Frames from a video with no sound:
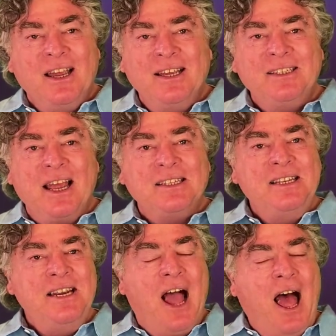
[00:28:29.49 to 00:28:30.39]
is
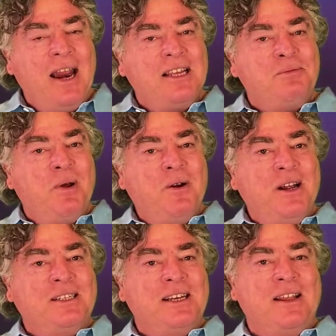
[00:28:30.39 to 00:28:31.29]
not
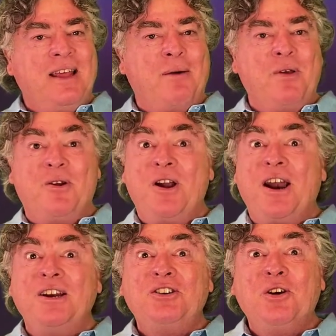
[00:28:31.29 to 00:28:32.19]
experiencing it that way. They're not
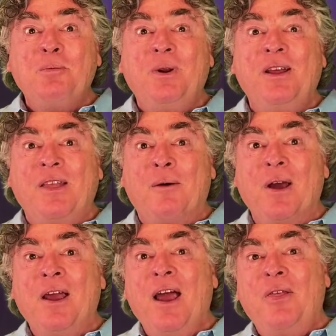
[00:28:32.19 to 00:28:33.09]
interpreting it that way.